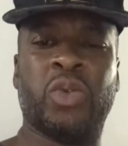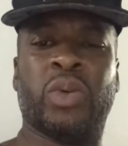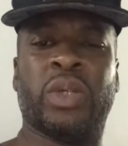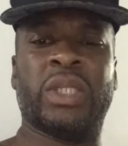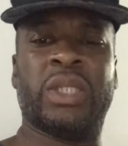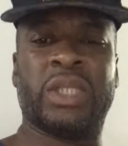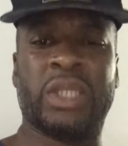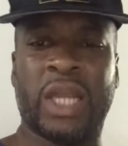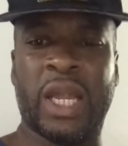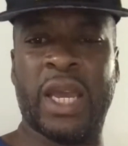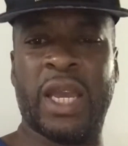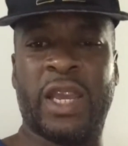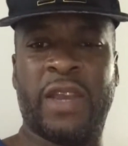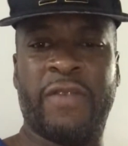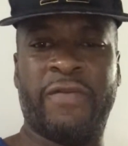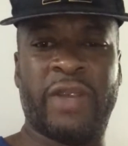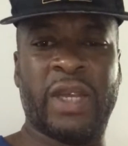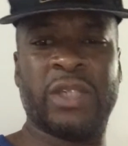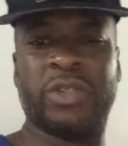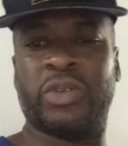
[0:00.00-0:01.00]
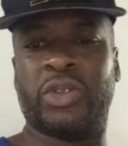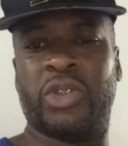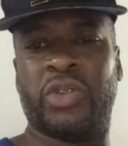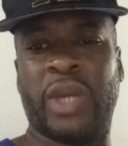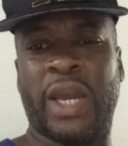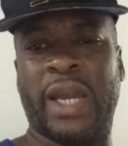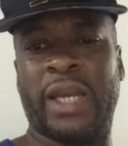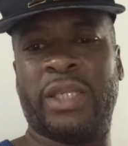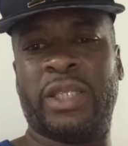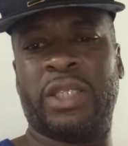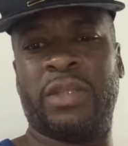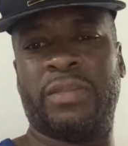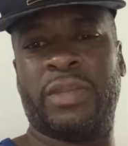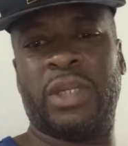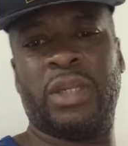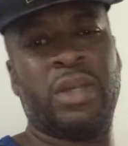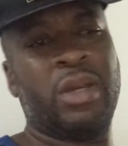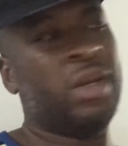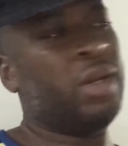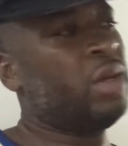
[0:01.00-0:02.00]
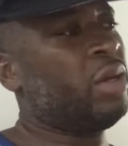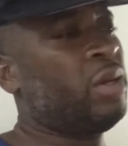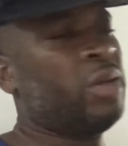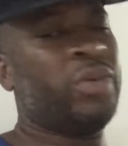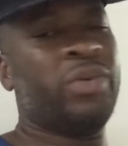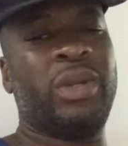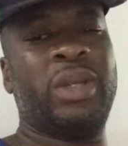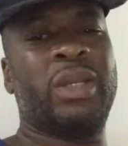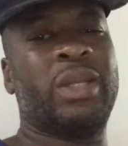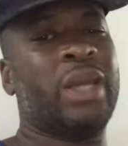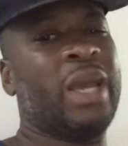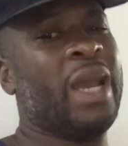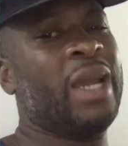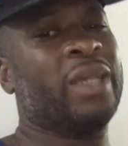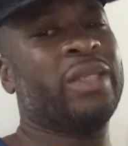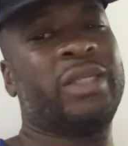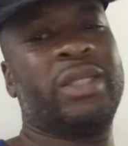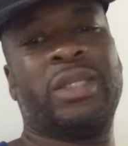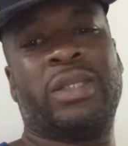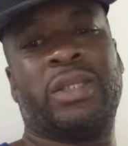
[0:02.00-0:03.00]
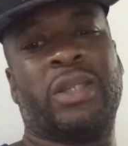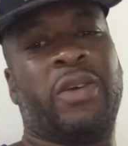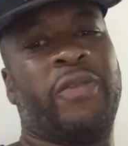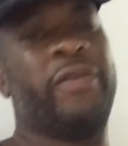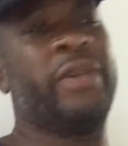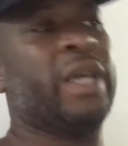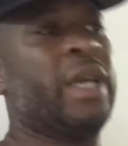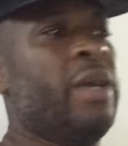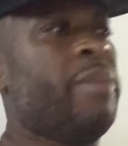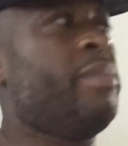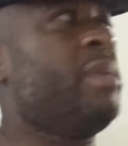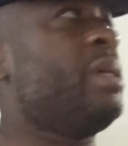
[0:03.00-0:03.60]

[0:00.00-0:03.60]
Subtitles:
to a slave? That's what you're asking me? You need to ask yourself that,